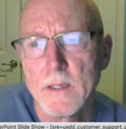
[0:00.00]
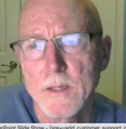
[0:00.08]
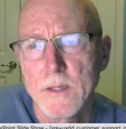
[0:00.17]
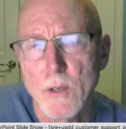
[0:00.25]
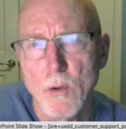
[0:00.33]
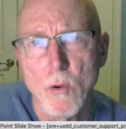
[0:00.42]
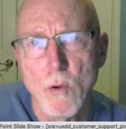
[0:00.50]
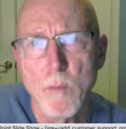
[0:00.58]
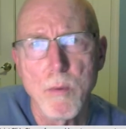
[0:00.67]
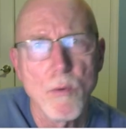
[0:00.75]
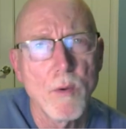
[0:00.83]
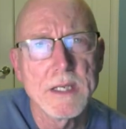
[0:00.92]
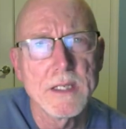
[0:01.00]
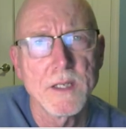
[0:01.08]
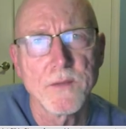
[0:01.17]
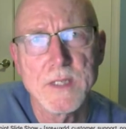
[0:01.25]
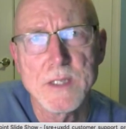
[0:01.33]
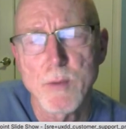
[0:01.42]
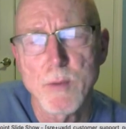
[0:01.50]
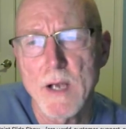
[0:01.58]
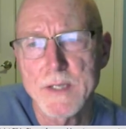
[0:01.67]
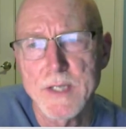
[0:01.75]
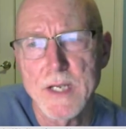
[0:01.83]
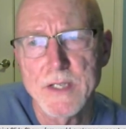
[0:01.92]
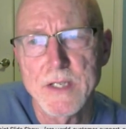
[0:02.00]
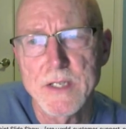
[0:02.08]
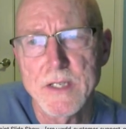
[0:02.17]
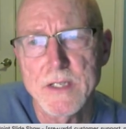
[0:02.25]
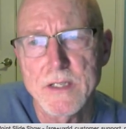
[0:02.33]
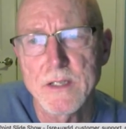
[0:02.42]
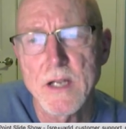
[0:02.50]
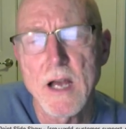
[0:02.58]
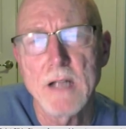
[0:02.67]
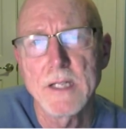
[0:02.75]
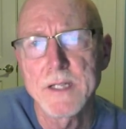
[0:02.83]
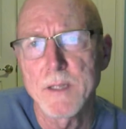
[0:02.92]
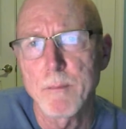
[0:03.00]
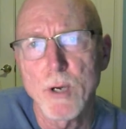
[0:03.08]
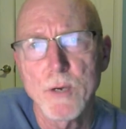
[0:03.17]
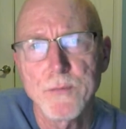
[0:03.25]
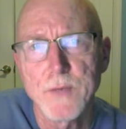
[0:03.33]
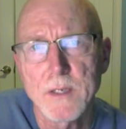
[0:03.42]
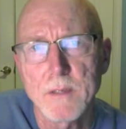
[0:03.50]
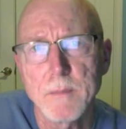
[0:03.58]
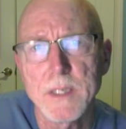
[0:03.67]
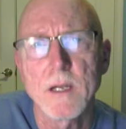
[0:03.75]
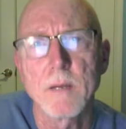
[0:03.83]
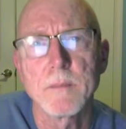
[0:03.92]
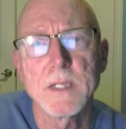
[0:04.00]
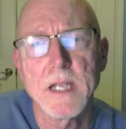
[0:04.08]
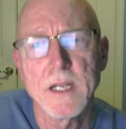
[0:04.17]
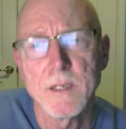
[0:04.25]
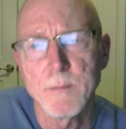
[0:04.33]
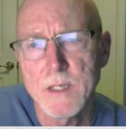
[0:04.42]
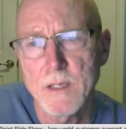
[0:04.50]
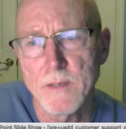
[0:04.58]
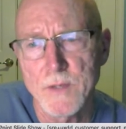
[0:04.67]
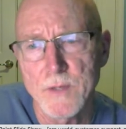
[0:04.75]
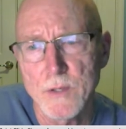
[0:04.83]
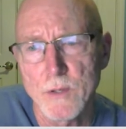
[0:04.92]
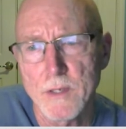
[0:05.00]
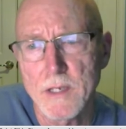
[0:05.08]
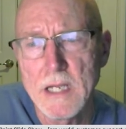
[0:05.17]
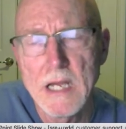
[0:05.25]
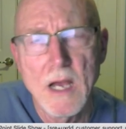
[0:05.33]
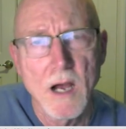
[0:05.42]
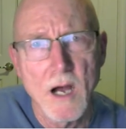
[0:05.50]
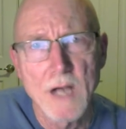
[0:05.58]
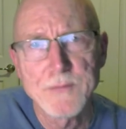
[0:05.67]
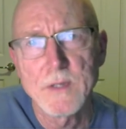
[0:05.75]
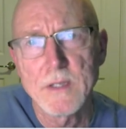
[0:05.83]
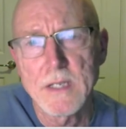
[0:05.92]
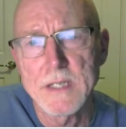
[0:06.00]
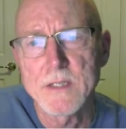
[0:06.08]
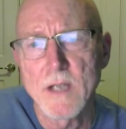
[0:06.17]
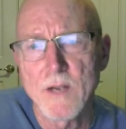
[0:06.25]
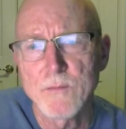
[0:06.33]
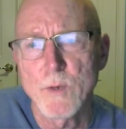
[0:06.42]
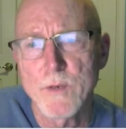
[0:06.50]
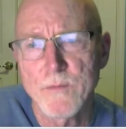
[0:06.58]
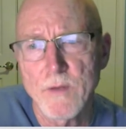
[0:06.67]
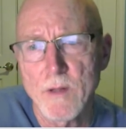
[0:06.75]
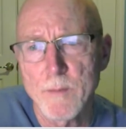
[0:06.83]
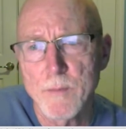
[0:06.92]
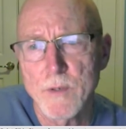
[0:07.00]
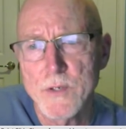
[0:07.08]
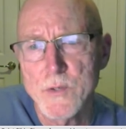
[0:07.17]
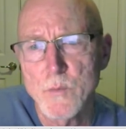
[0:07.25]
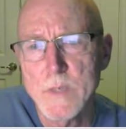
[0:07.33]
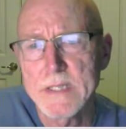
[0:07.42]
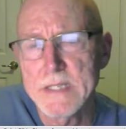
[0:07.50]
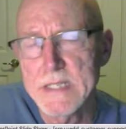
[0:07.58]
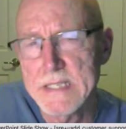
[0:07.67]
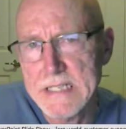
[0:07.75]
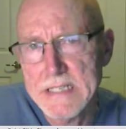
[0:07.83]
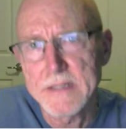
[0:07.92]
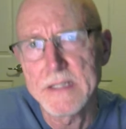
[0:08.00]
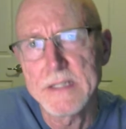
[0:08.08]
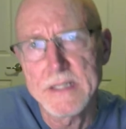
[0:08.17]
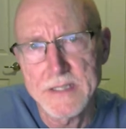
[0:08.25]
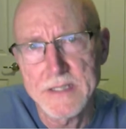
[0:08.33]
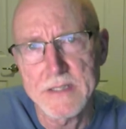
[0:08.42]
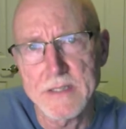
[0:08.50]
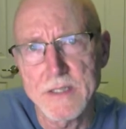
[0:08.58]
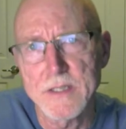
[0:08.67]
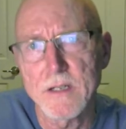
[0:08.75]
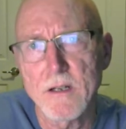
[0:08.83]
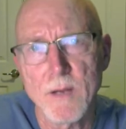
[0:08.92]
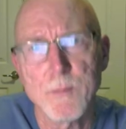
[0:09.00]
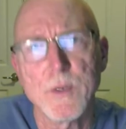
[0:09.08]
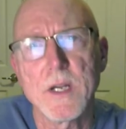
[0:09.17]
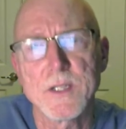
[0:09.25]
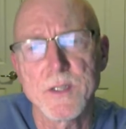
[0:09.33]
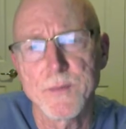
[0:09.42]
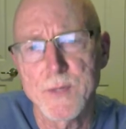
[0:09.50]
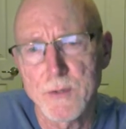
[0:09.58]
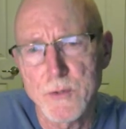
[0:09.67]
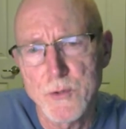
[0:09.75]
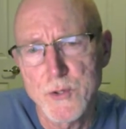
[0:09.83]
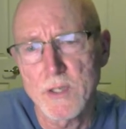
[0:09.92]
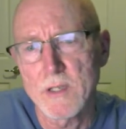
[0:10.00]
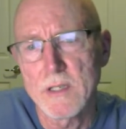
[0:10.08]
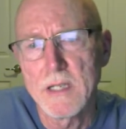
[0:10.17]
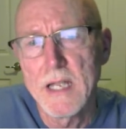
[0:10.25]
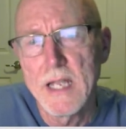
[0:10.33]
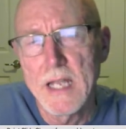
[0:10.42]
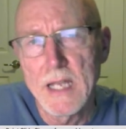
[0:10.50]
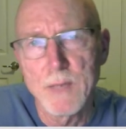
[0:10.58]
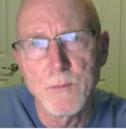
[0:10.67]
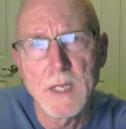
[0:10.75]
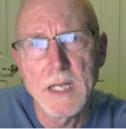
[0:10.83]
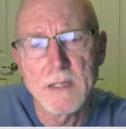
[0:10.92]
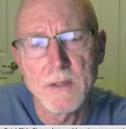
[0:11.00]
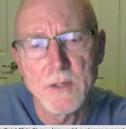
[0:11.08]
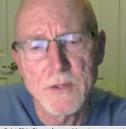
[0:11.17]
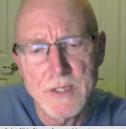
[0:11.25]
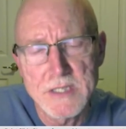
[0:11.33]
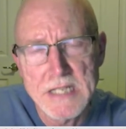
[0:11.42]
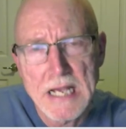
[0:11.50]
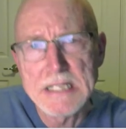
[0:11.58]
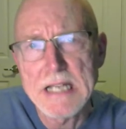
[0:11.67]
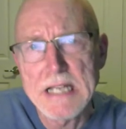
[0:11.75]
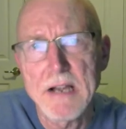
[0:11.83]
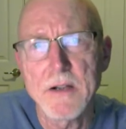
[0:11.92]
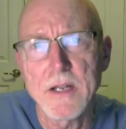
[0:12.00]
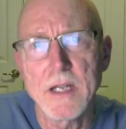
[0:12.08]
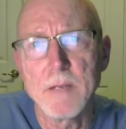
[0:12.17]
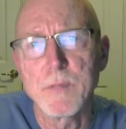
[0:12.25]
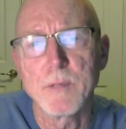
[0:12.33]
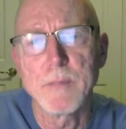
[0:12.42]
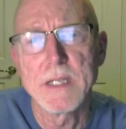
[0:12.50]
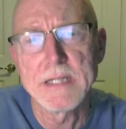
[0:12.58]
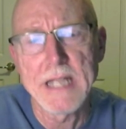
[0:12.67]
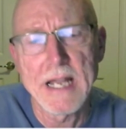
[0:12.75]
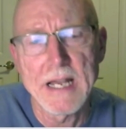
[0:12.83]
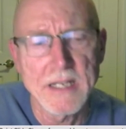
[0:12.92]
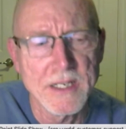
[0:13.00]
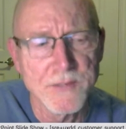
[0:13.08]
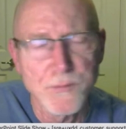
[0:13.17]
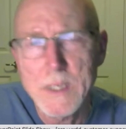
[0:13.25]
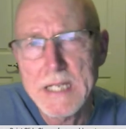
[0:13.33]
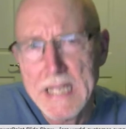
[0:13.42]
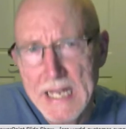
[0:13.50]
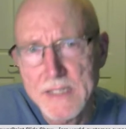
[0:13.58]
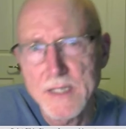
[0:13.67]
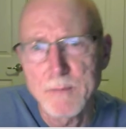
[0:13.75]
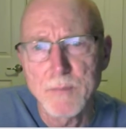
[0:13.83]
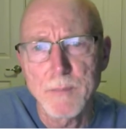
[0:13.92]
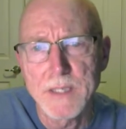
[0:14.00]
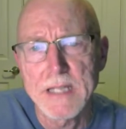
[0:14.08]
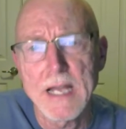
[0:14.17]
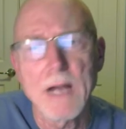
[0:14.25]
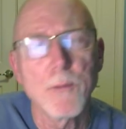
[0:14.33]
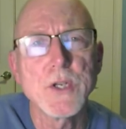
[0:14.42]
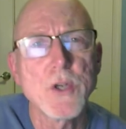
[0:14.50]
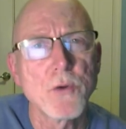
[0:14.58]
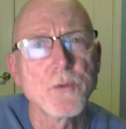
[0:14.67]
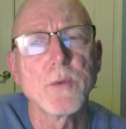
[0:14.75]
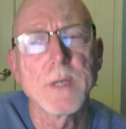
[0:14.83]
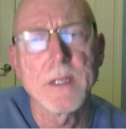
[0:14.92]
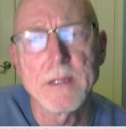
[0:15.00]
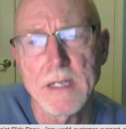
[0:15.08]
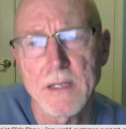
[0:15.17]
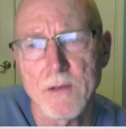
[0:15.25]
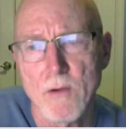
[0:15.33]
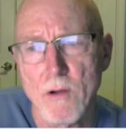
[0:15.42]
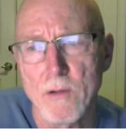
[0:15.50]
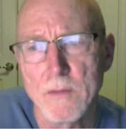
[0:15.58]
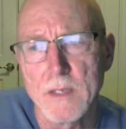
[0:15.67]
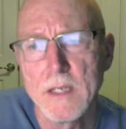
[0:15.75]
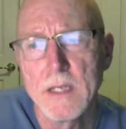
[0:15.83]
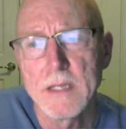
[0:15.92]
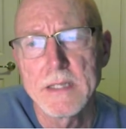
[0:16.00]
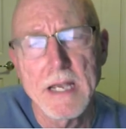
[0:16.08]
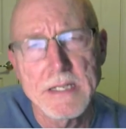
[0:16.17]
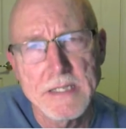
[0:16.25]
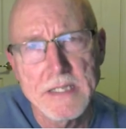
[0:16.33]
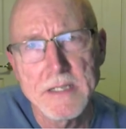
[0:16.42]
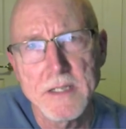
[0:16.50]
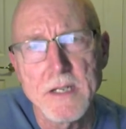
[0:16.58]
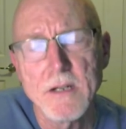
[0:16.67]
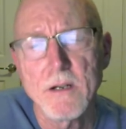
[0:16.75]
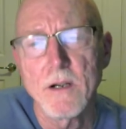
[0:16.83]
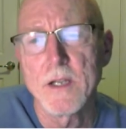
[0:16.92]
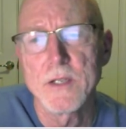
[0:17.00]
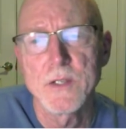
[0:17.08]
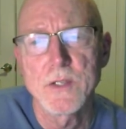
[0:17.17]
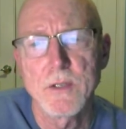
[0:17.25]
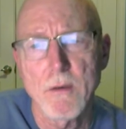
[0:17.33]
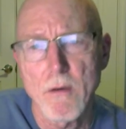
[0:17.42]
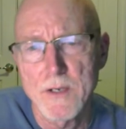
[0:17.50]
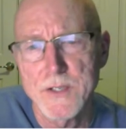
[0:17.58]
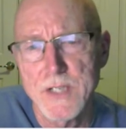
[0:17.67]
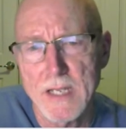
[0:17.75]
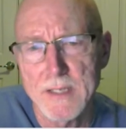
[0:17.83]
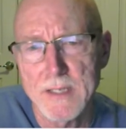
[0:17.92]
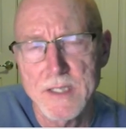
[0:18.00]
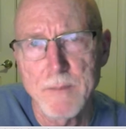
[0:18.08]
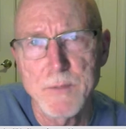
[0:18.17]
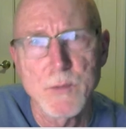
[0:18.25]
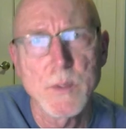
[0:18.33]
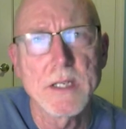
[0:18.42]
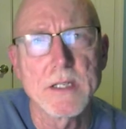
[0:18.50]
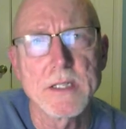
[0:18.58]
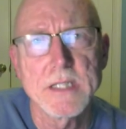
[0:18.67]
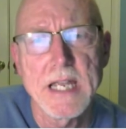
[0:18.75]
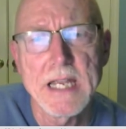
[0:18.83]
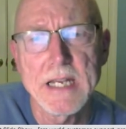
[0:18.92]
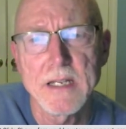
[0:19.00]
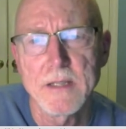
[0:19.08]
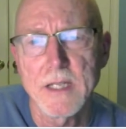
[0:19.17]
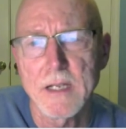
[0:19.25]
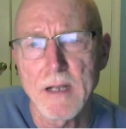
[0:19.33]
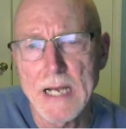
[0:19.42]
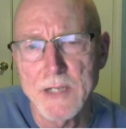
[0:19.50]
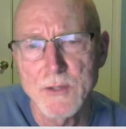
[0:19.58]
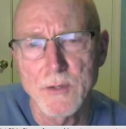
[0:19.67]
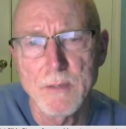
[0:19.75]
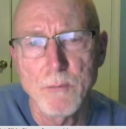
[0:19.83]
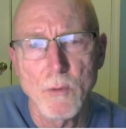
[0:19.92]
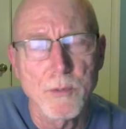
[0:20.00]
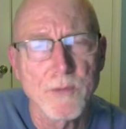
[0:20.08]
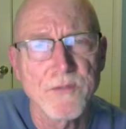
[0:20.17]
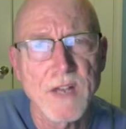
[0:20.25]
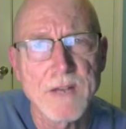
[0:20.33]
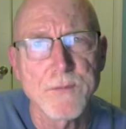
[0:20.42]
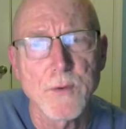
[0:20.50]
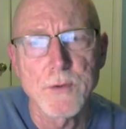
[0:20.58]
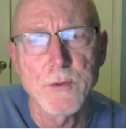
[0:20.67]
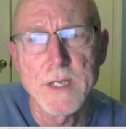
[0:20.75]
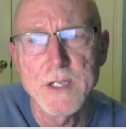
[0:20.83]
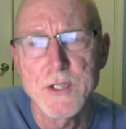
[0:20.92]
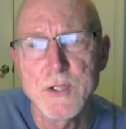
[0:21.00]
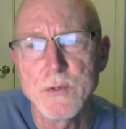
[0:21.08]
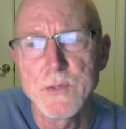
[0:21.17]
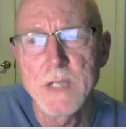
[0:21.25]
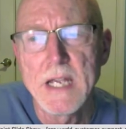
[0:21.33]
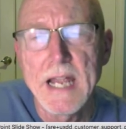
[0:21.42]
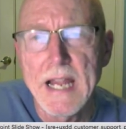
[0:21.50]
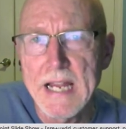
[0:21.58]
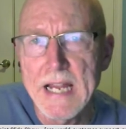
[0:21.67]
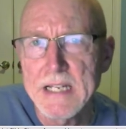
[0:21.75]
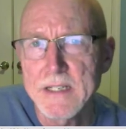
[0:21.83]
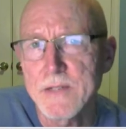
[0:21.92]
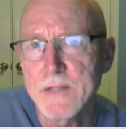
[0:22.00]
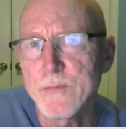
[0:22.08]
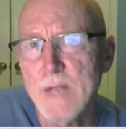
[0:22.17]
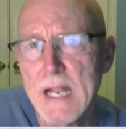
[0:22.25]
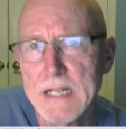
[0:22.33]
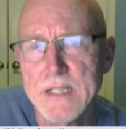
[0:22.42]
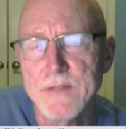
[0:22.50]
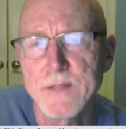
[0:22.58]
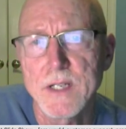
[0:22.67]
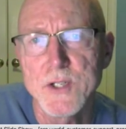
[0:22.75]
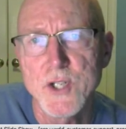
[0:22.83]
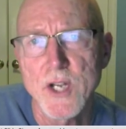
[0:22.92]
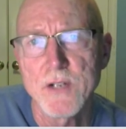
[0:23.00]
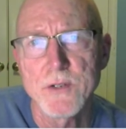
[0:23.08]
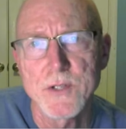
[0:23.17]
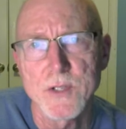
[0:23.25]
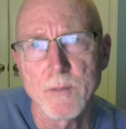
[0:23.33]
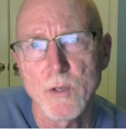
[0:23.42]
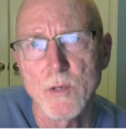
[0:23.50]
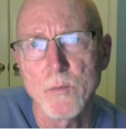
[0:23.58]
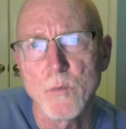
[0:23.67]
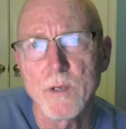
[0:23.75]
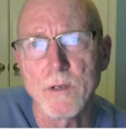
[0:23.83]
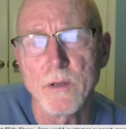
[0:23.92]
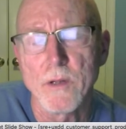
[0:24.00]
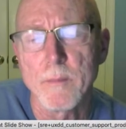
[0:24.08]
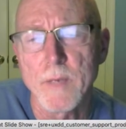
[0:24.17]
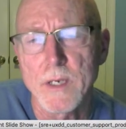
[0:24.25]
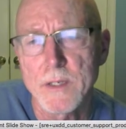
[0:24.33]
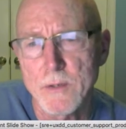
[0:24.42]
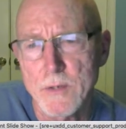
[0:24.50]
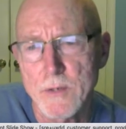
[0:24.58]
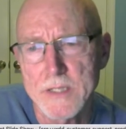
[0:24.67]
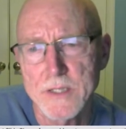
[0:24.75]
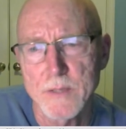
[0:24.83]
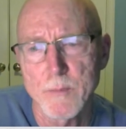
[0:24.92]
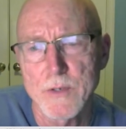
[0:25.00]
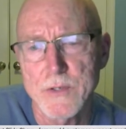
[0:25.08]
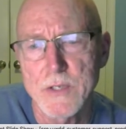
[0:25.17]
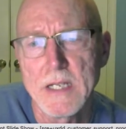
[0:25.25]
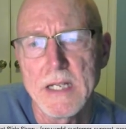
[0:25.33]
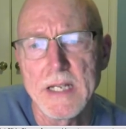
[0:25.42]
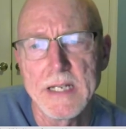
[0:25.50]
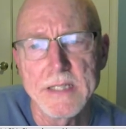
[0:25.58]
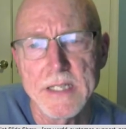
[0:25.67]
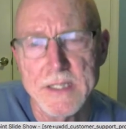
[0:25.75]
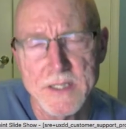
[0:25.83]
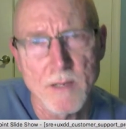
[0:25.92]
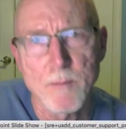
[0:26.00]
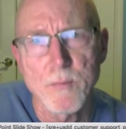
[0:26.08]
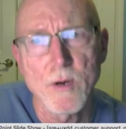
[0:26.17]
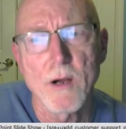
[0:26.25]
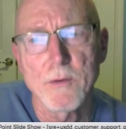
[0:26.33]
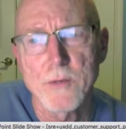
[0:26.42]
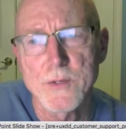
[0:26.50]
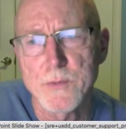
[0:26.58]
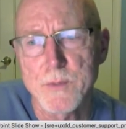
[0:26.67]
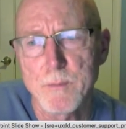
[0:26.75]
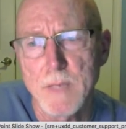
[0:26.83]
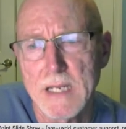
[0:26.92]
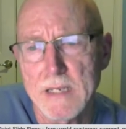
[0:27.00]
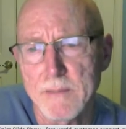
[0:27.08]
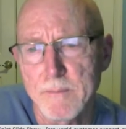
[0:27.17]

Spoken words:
The whole point of these processes is to not let the perfect become the enemy of the good. Often, as software developers, we can see in the distance the comprehensive solution, and there's a desire to implement that, and if we can't implement that, we don't do anything at all. The idea here is there are steps we can take that actually will prevent further issues and in fact even engender some goodwill among your customers in that some progress was made.